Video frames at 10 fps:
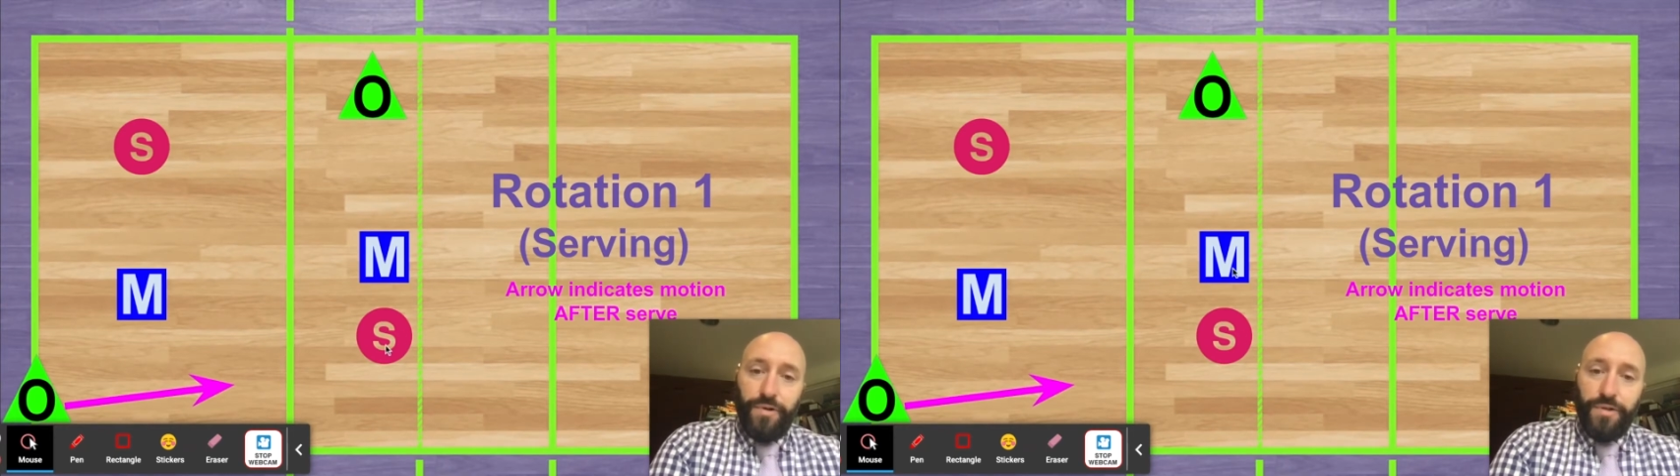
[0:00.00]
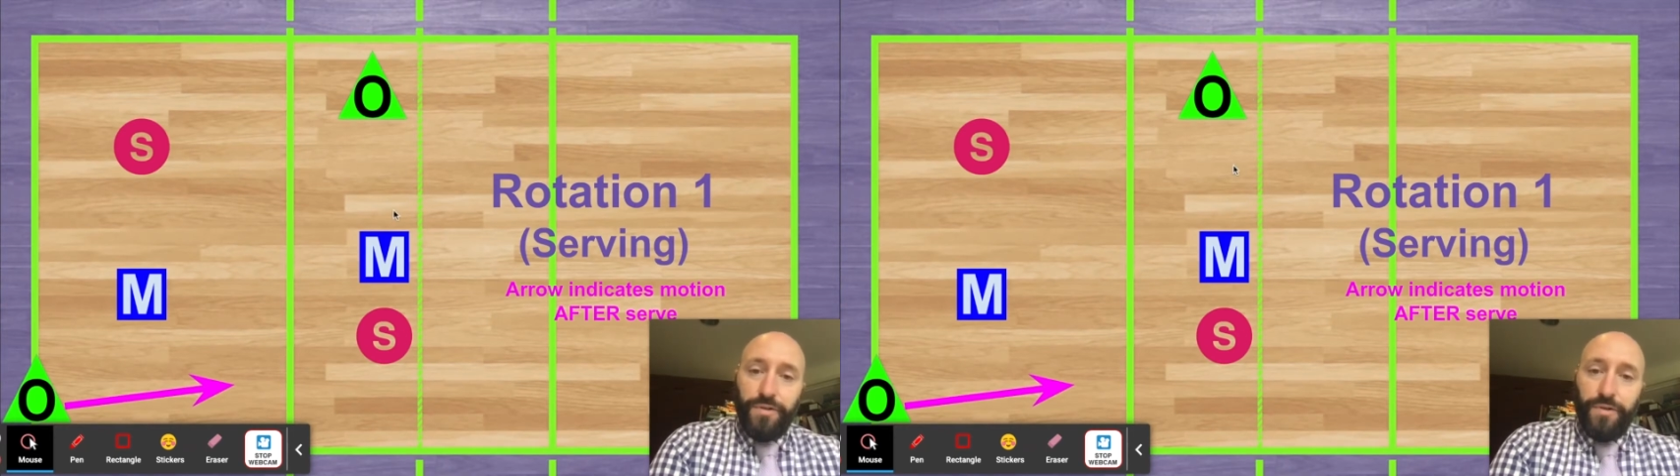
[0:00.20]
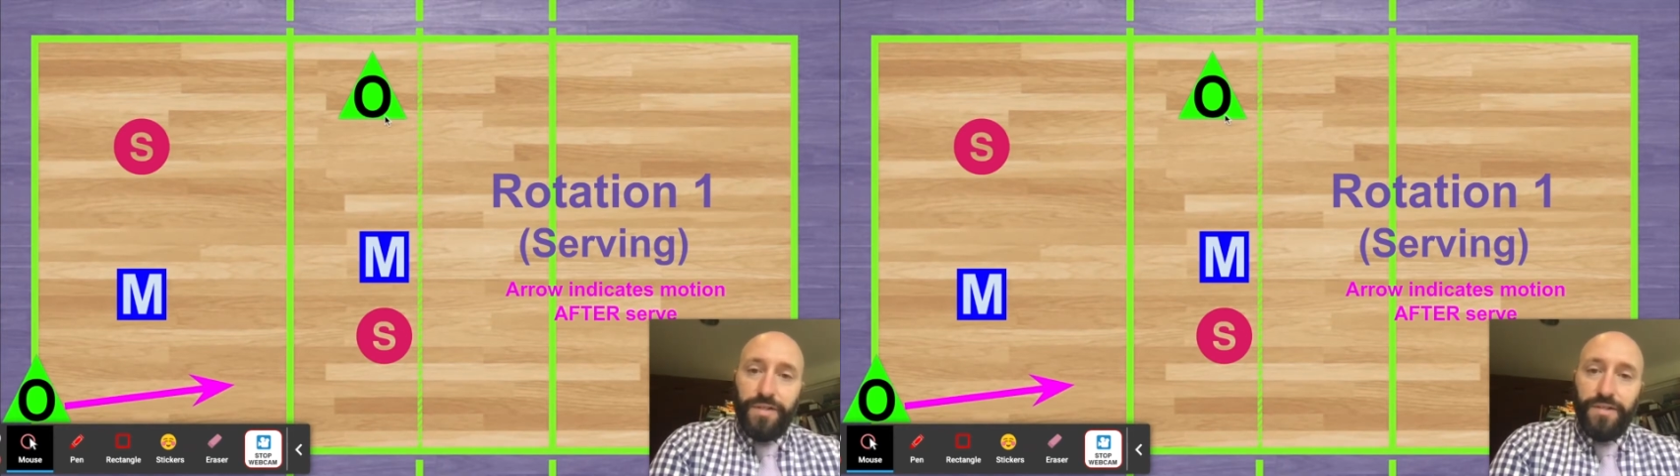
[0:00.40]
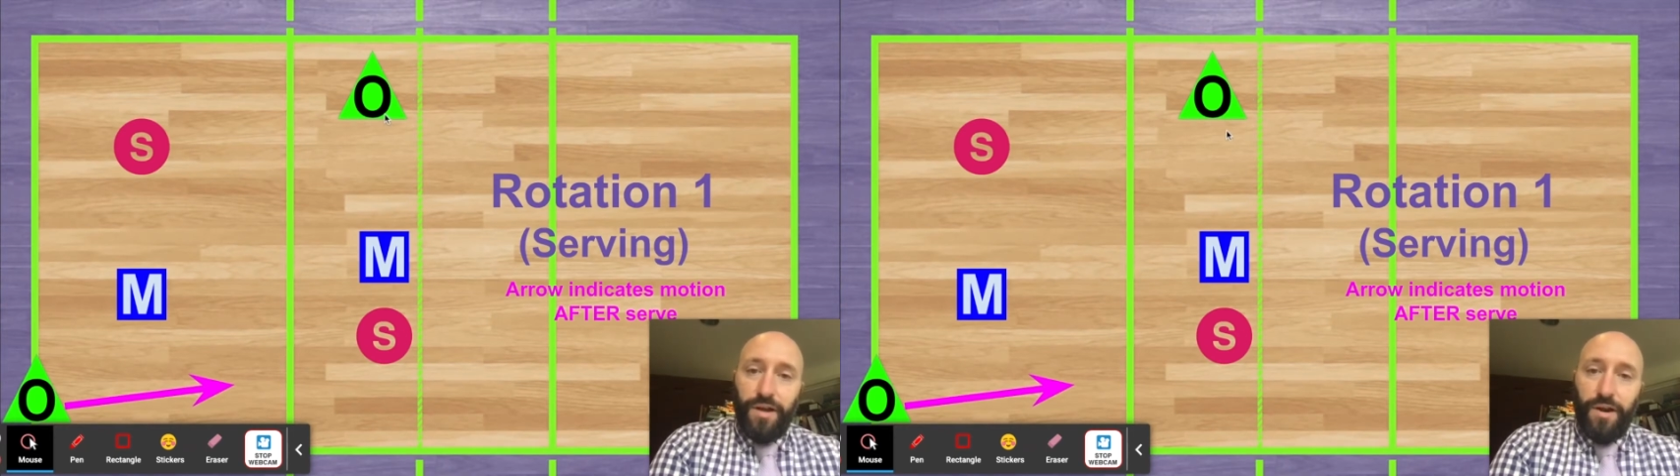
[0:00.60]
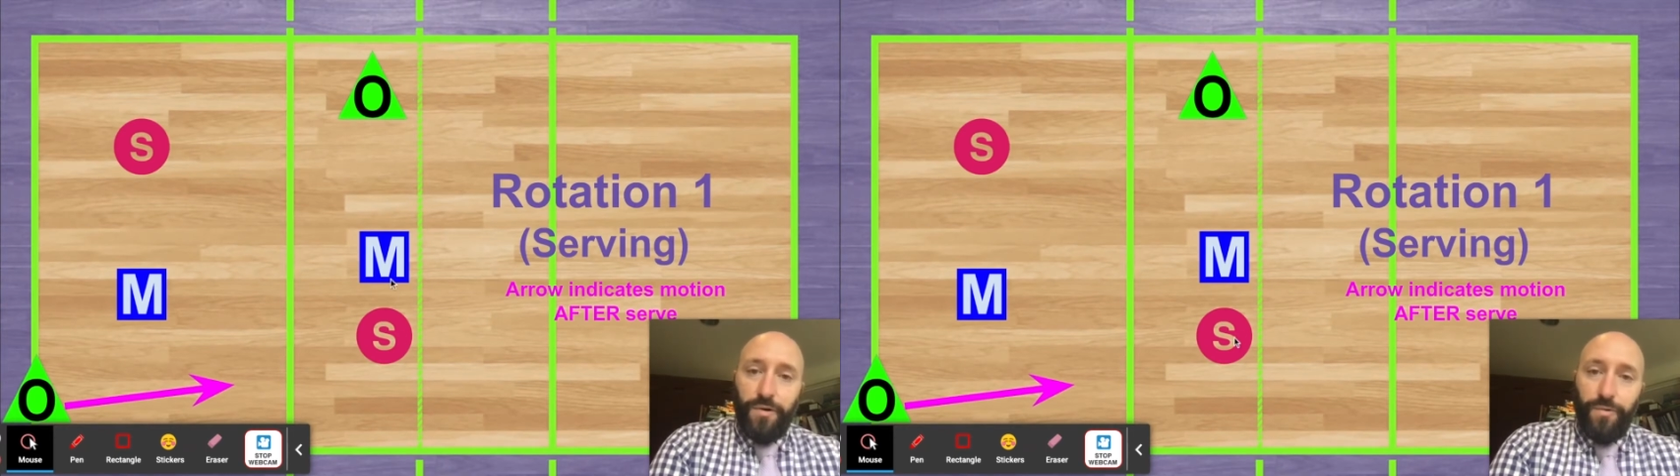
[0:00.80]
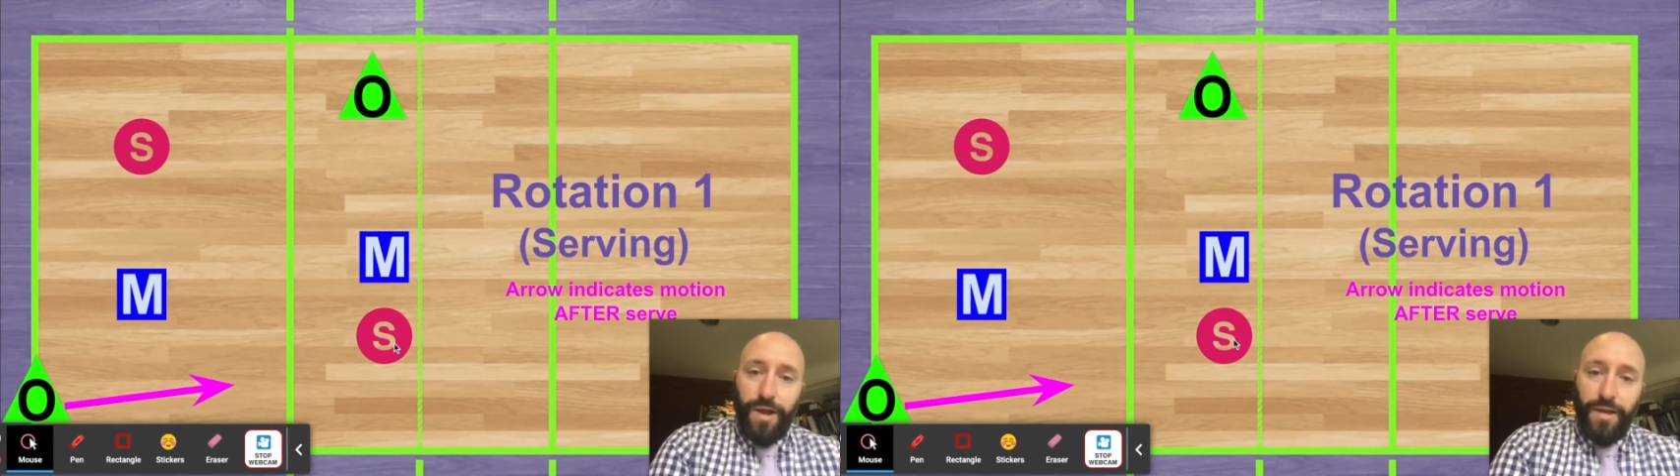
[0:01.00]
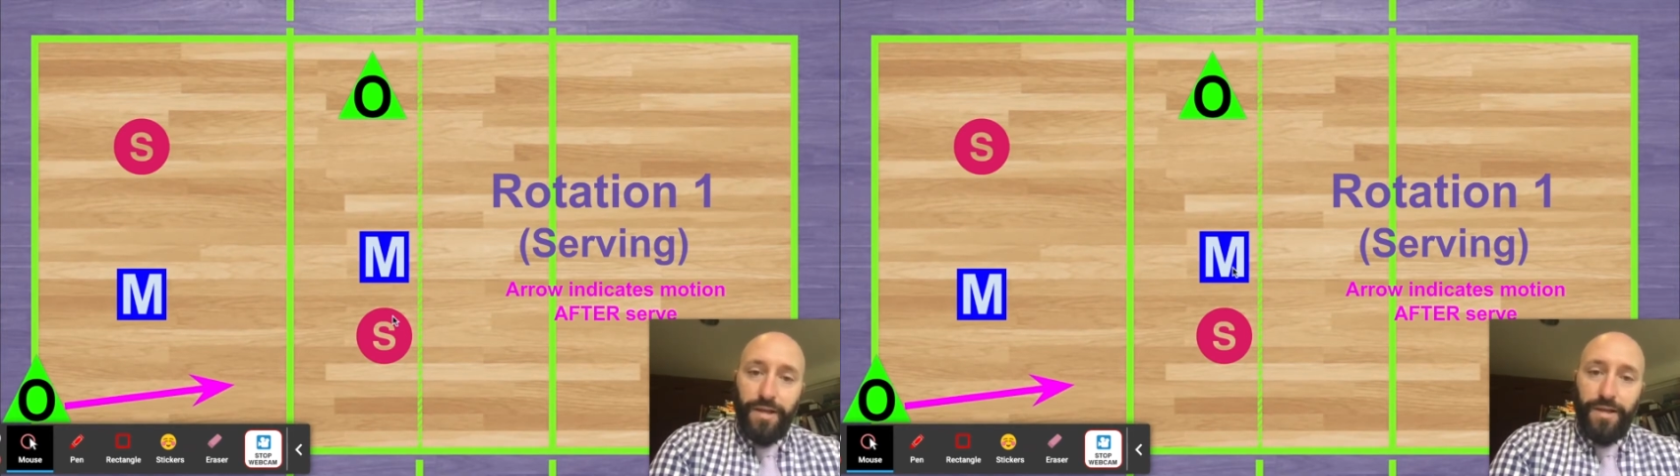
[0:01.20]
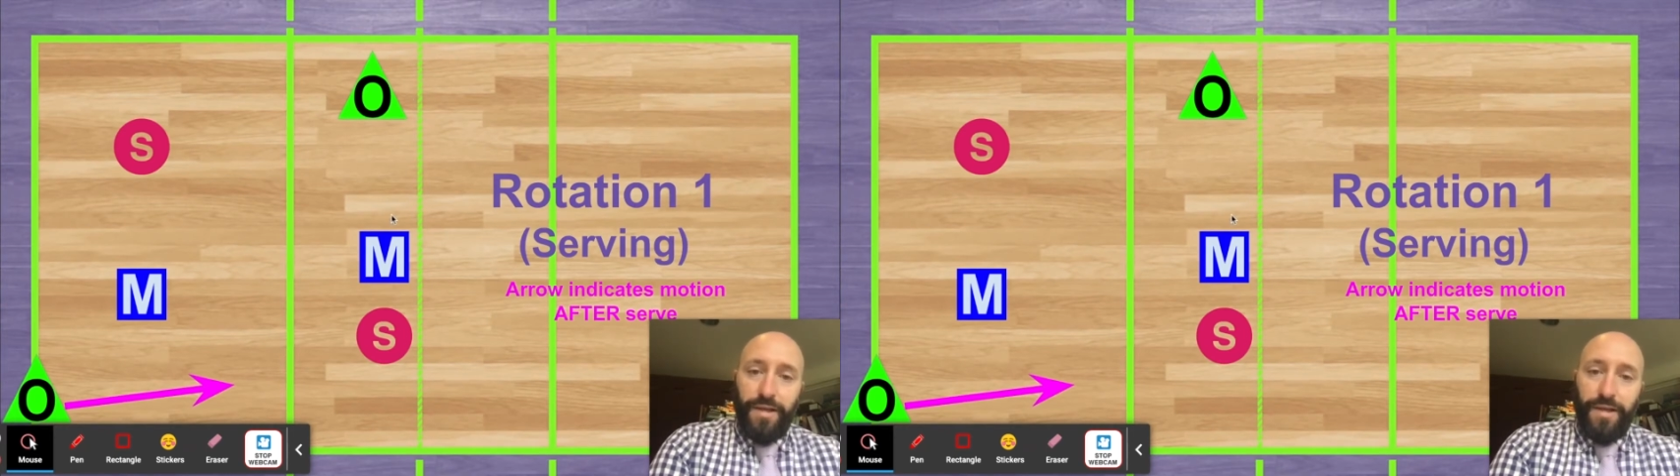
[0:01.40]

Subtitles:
you'll notice, is already